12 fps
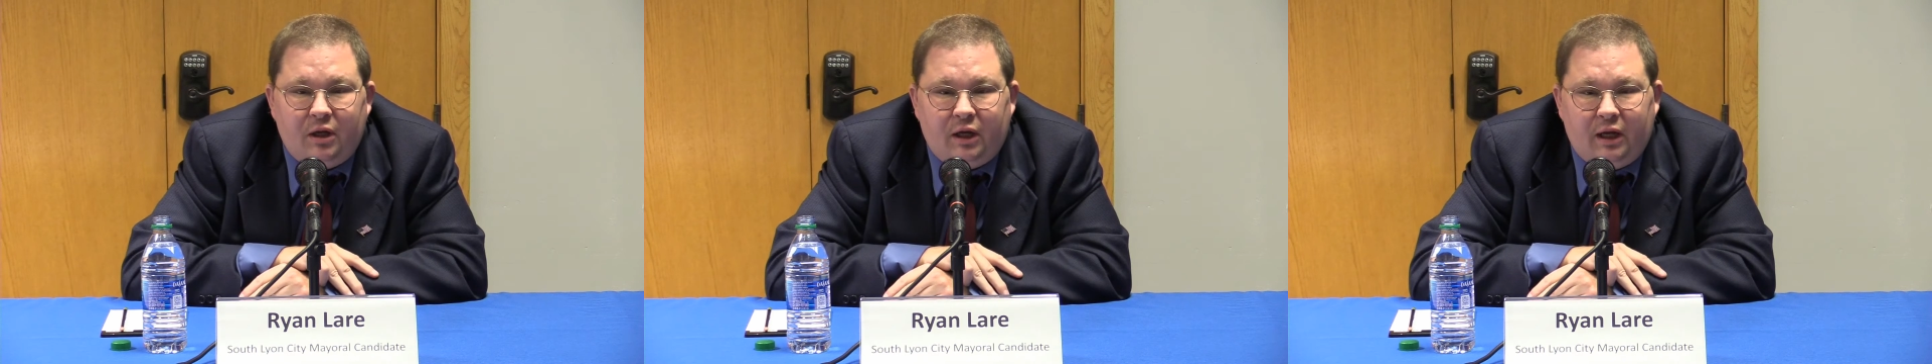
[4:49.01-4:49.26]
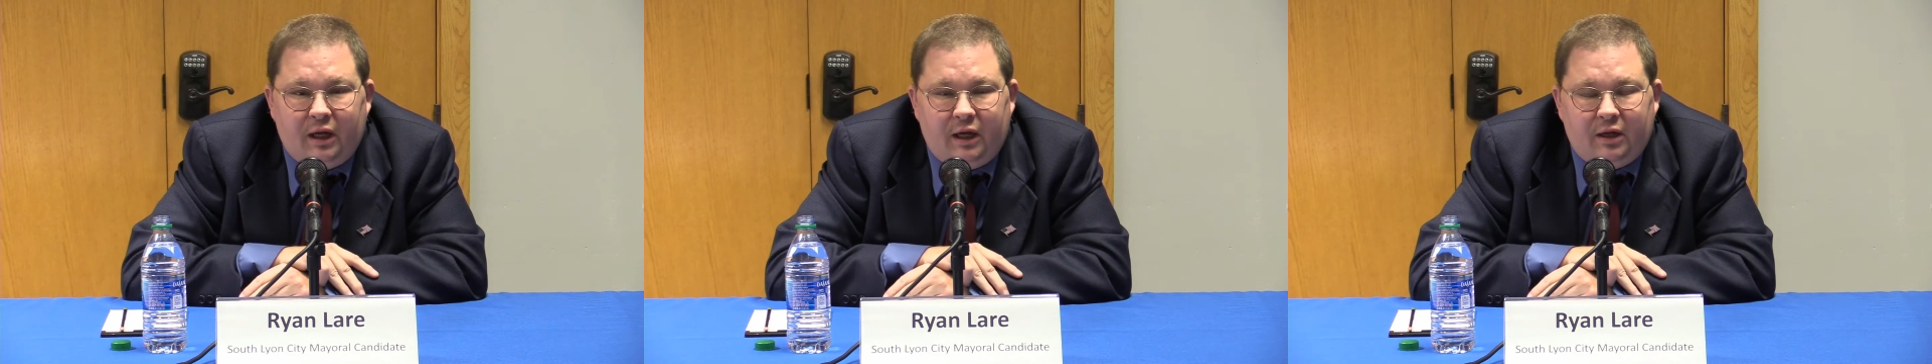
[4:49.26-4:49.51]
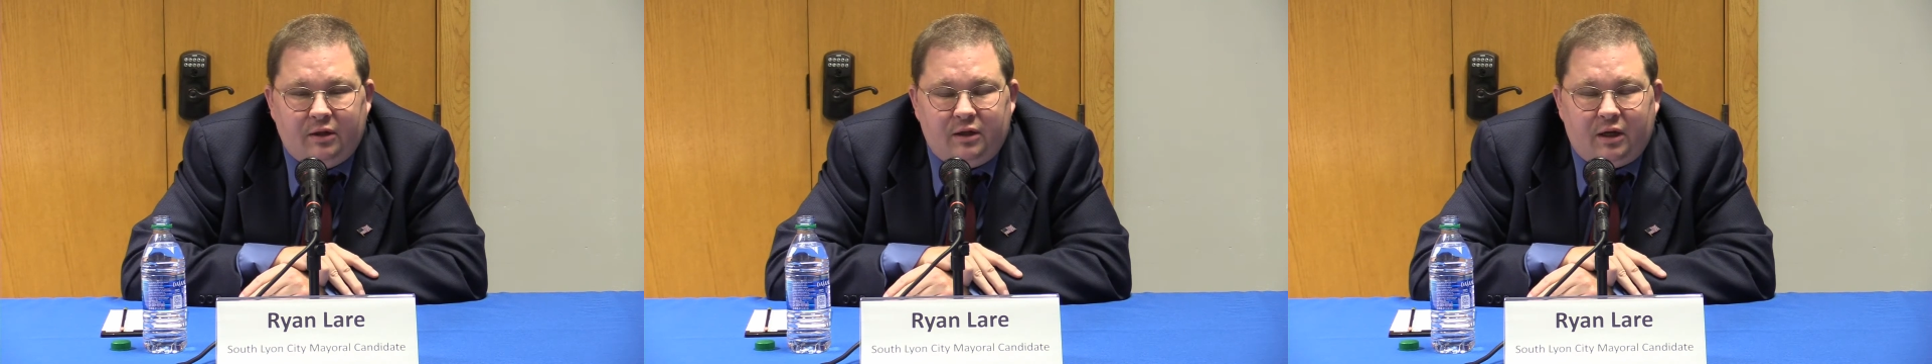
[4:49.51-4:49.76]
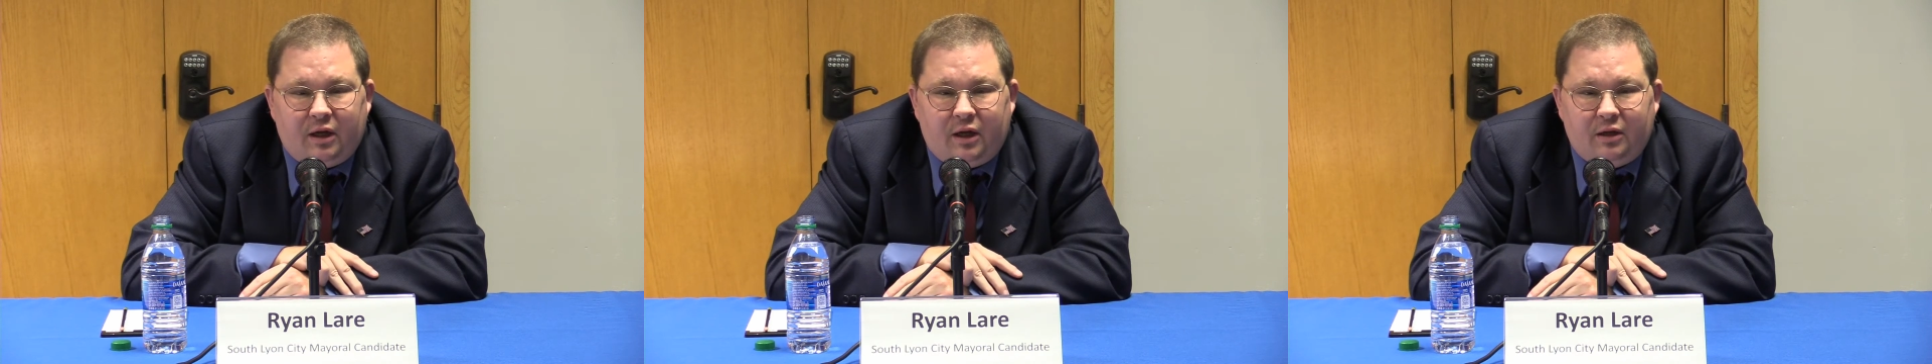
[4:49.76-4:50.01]
and
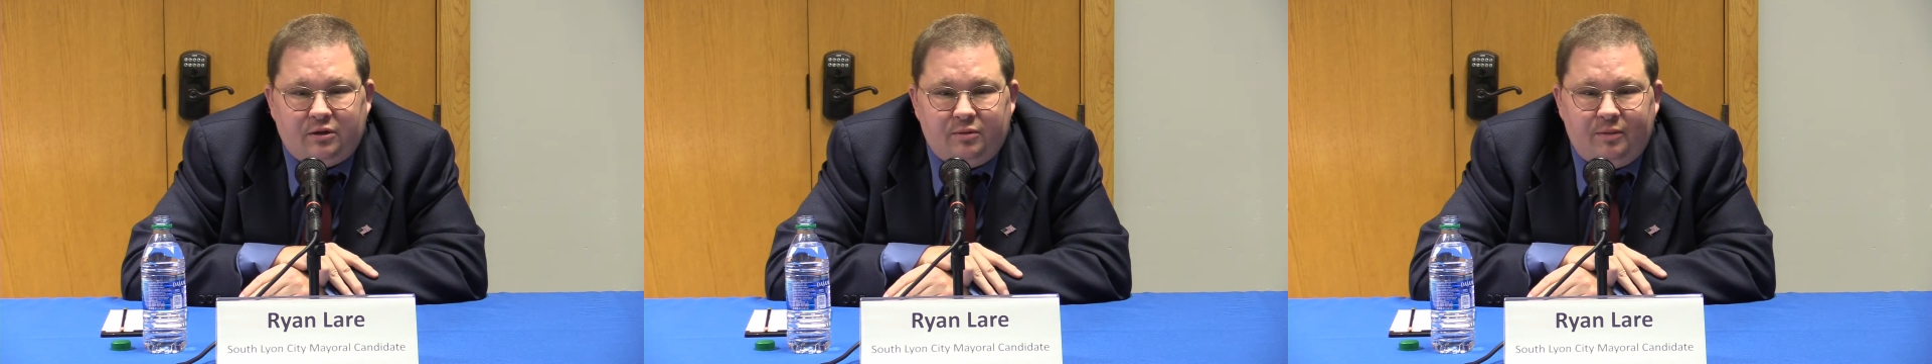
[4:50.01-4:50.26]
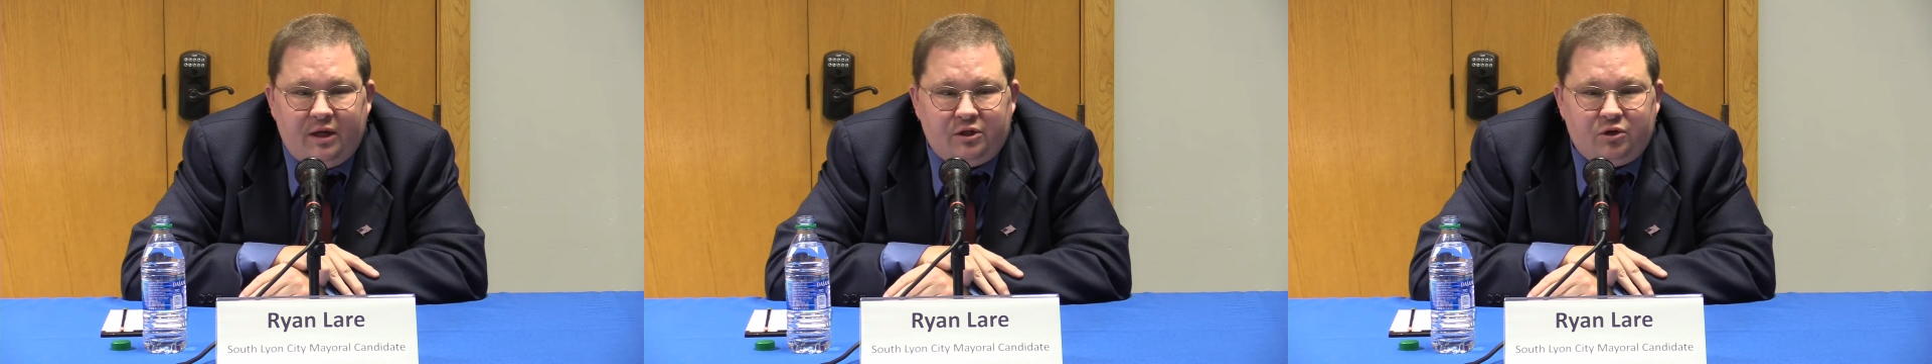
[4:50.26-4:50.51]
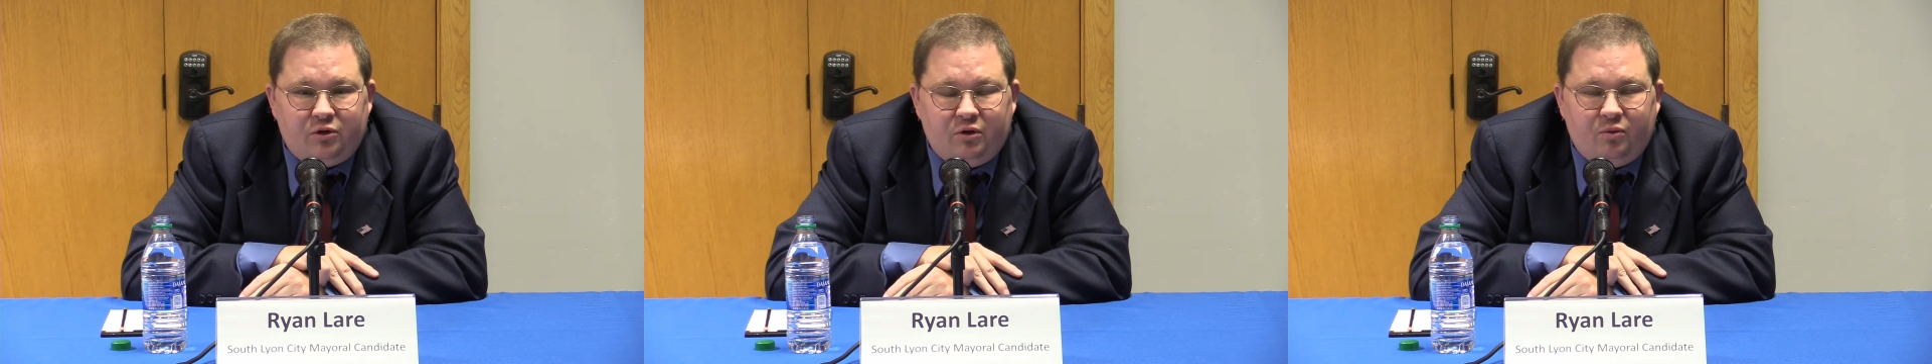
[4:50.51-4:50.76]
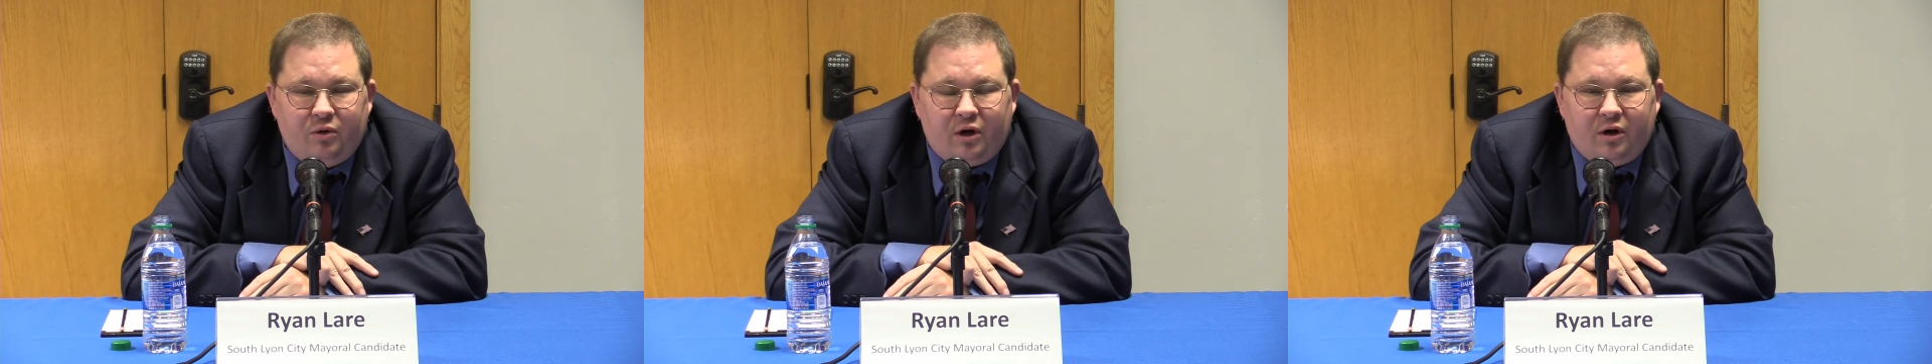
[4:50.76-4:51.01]
to make sure
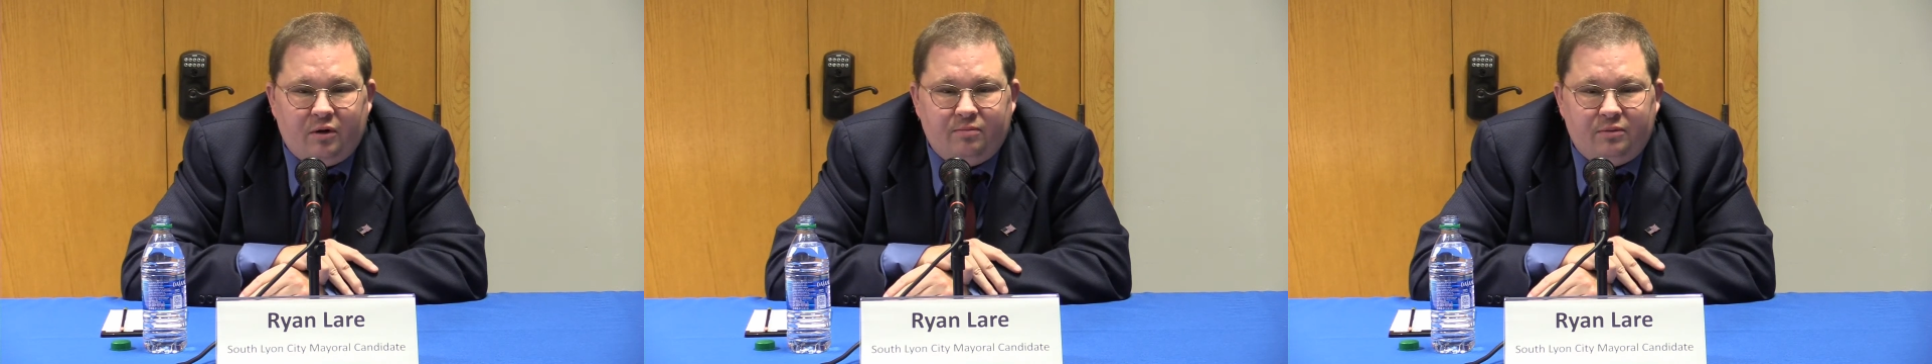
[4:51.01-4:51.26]
that our